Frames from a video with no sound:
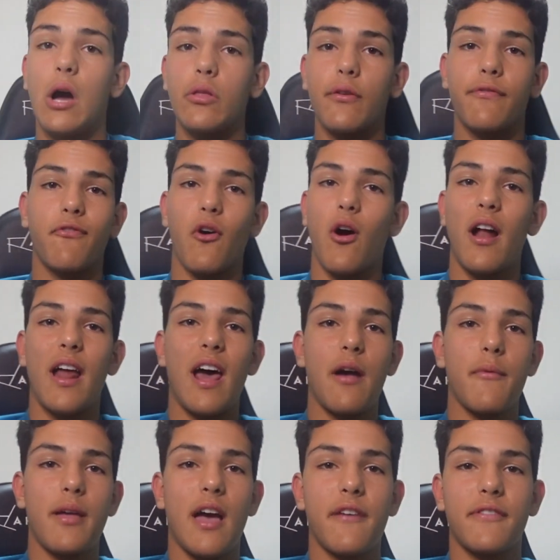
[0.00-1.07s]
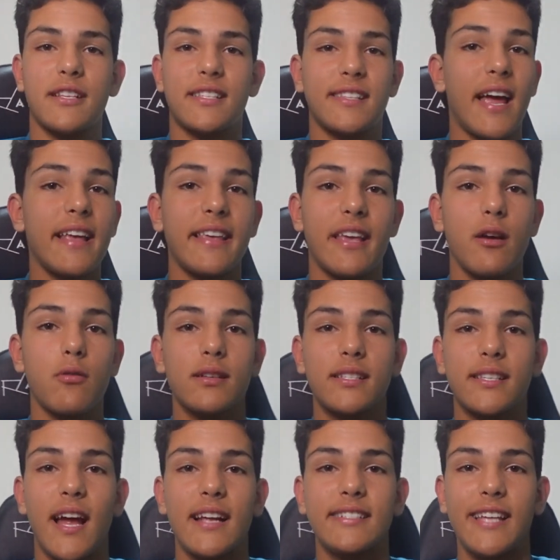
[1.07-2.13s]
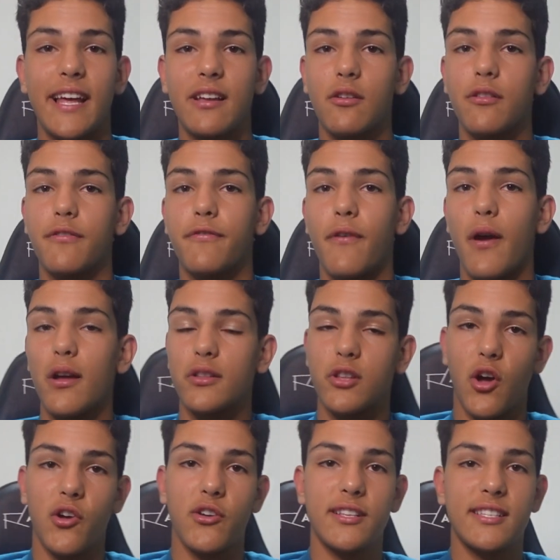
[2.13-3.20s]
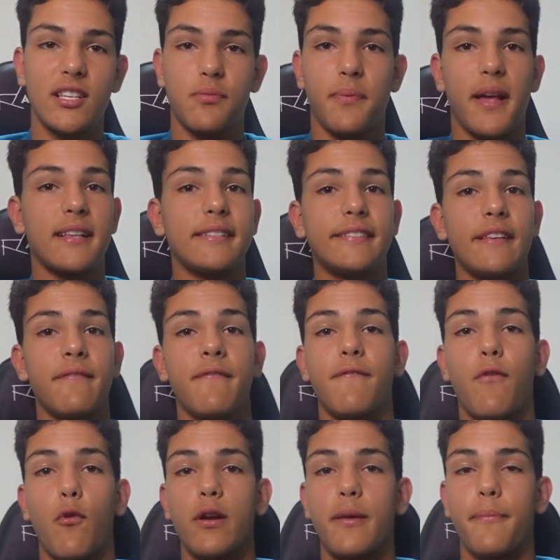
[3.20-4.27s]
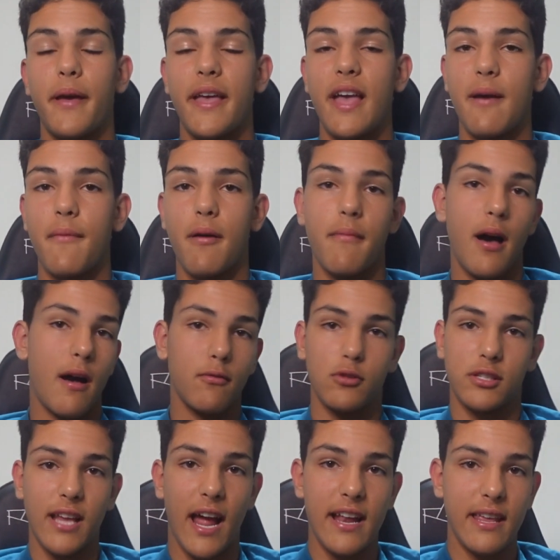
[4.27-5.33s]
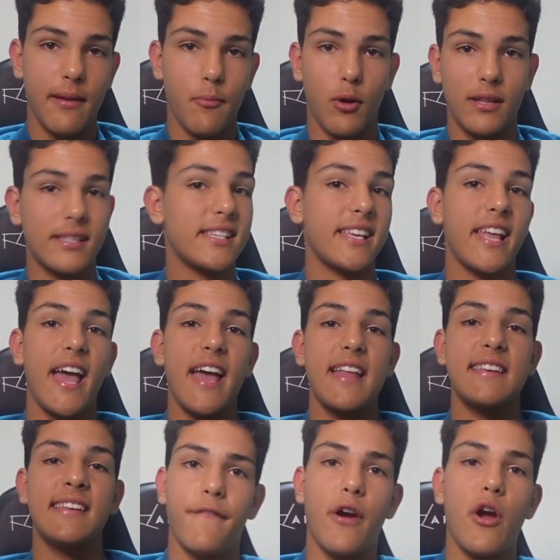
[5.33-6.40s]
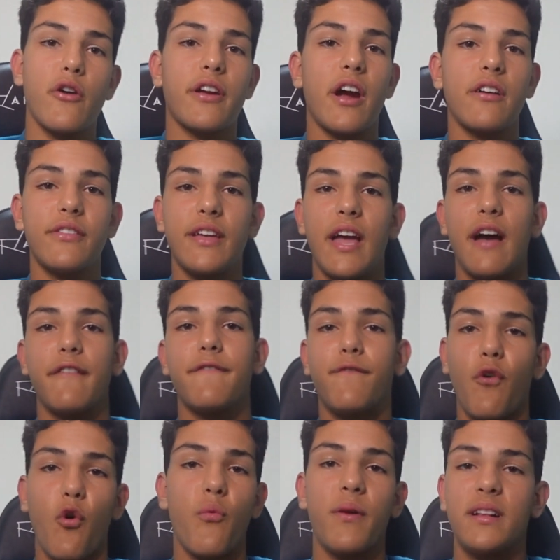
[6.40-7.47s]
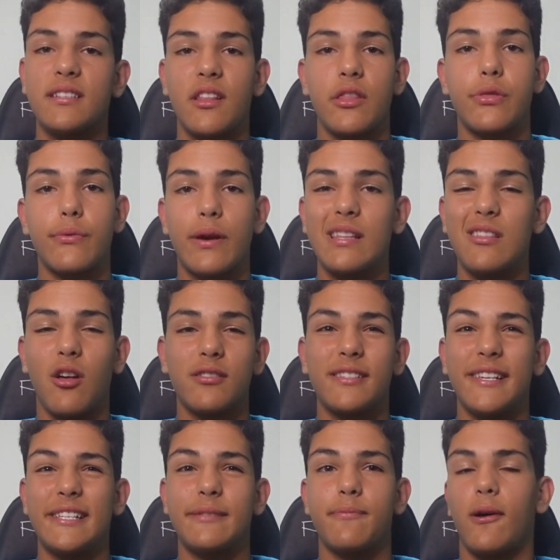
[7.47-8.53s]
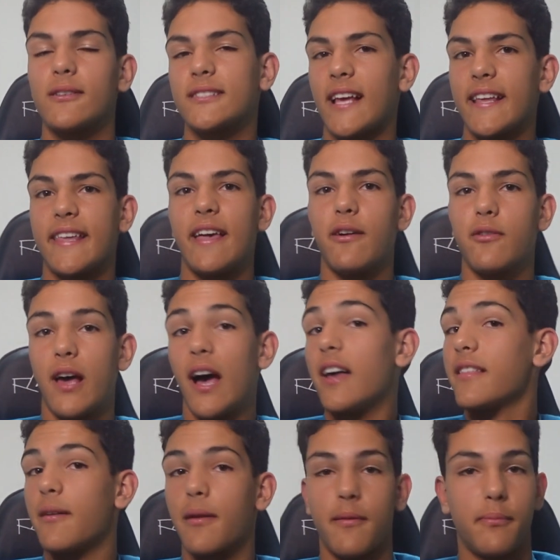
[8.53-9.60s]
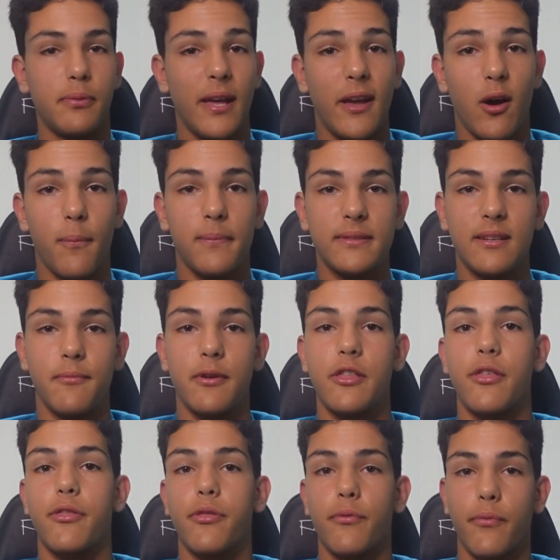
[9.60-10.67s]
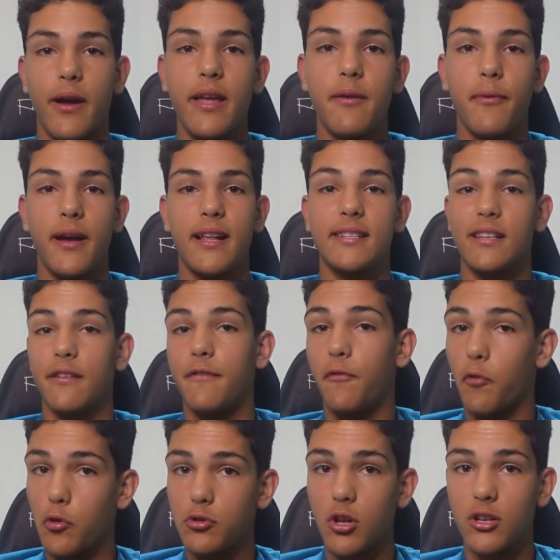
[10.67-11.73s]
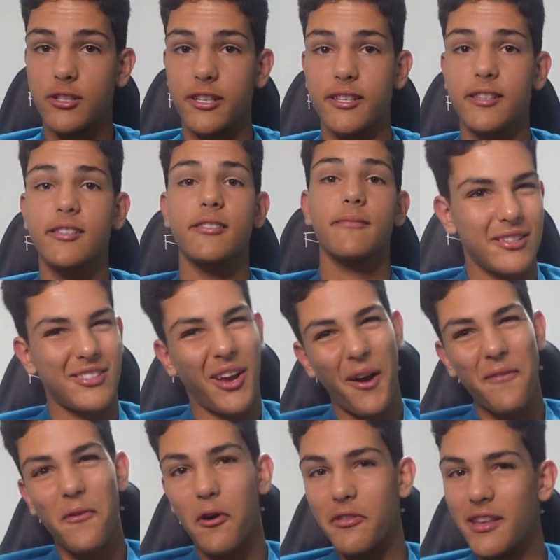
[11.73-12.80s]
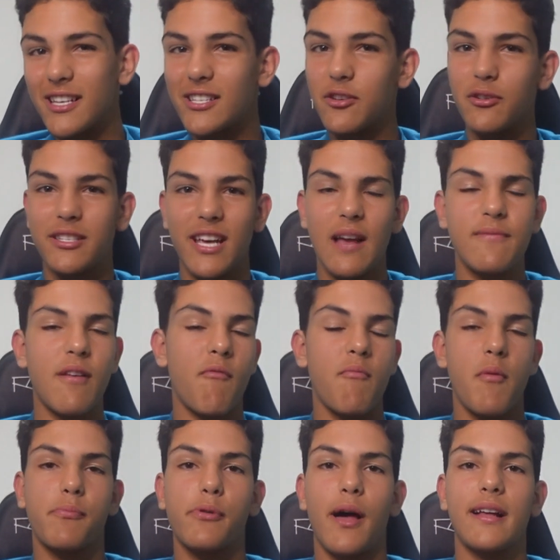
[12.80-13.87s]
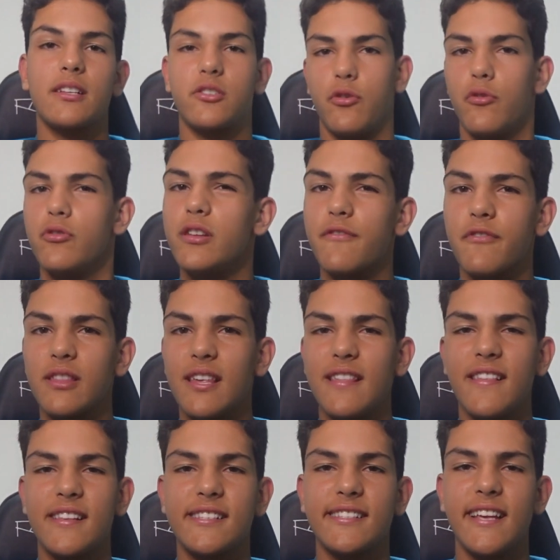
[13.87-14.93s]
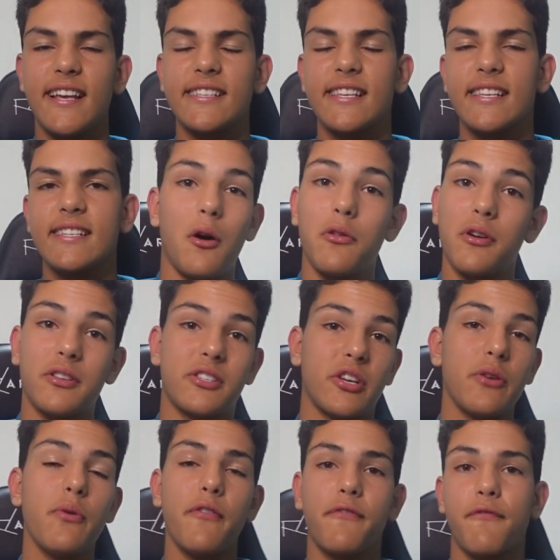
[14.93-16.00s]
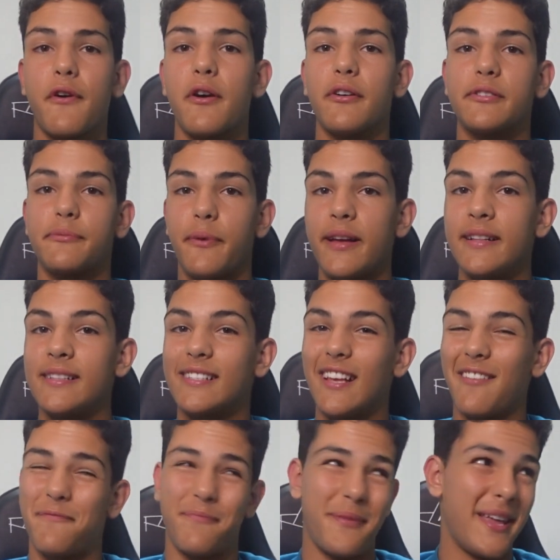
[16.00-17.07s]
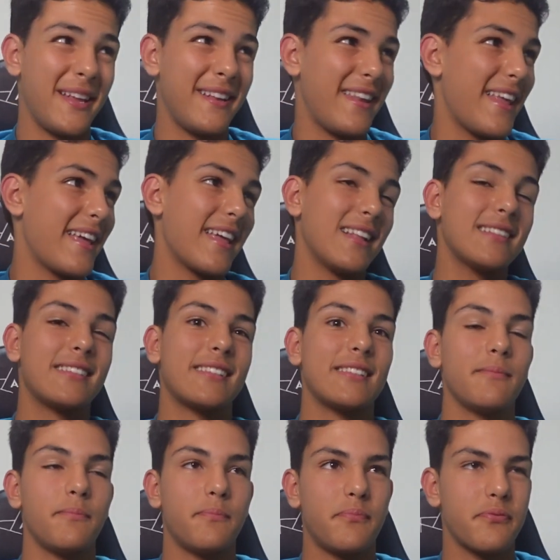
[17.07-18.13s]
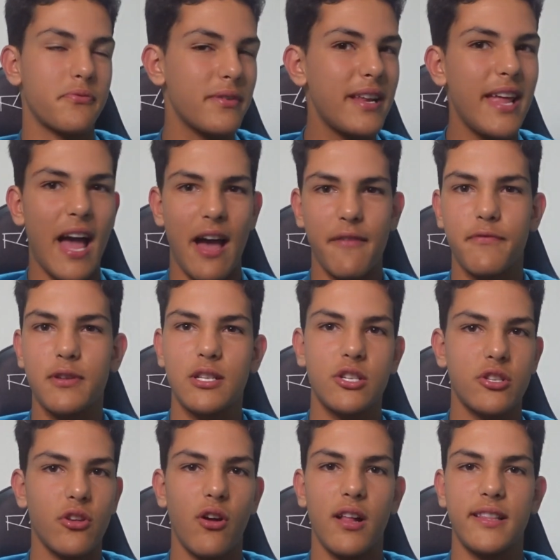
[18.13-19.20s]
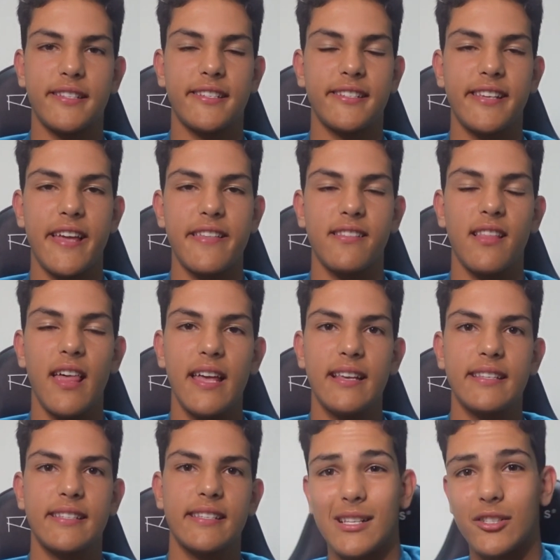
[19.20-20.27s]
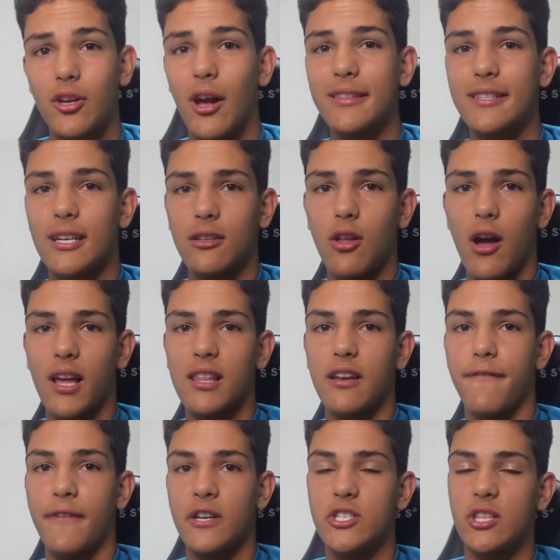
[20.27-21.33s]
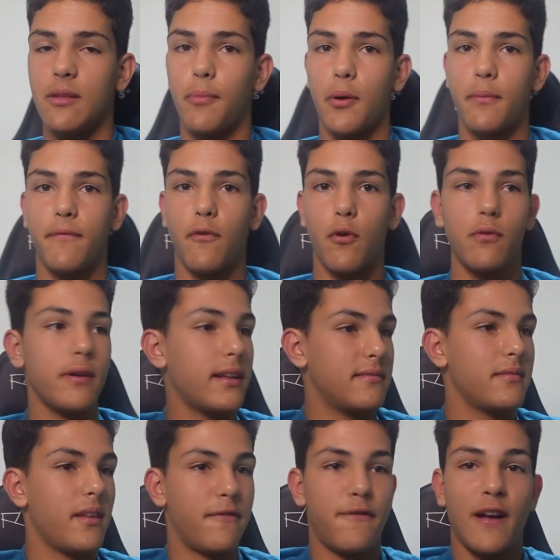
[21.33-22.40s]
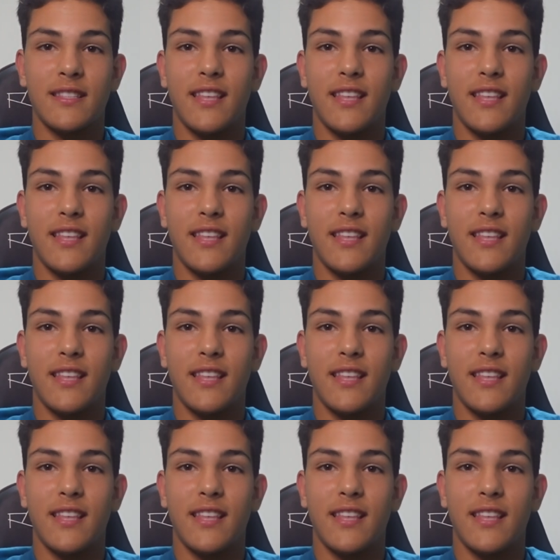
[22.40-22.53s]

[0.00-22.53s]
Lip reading: on the Friday, we have the St Kilda Saints taking on the Freo Dockers. This will be at 7:40 PM at Marvel Stadium once again. Freo currently have 4 wins and 3 losses, while St Kilda are the complete opposite with 3 wins and 4 losses. So overall, these two teams haven't been playing too differently this season, although 2 of Freo's wins have been against some pretty average sides, to say the least. Sides that are likely to finish in the bottom 4, and in fact,